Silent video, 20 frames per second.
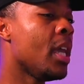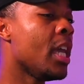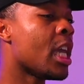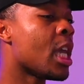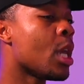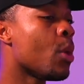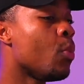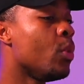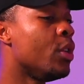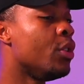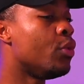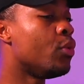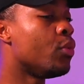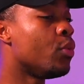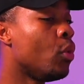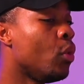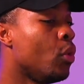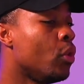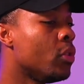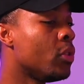he
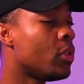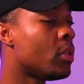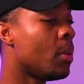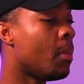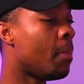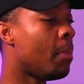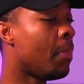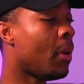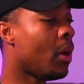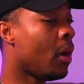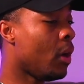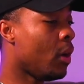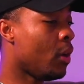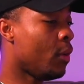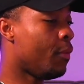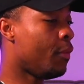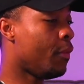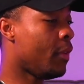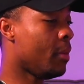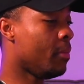withdraws part
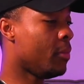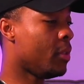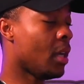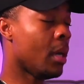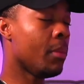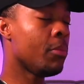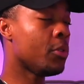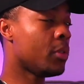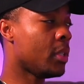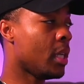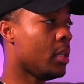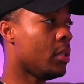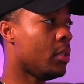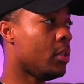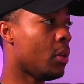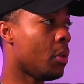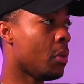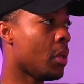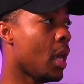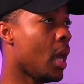of himself. I'm not saying this
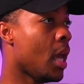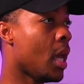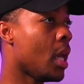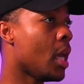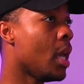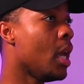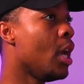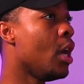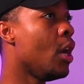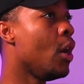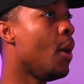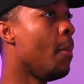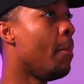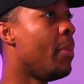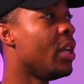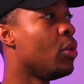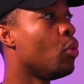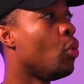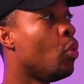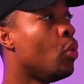is okay. Yeah.
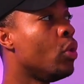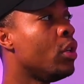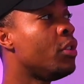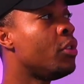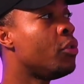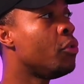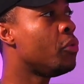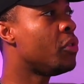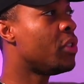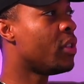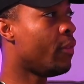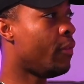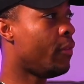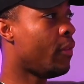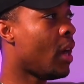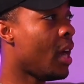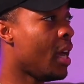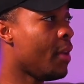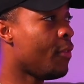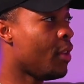But in order to
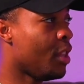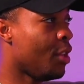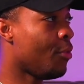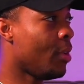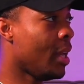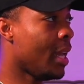survive in the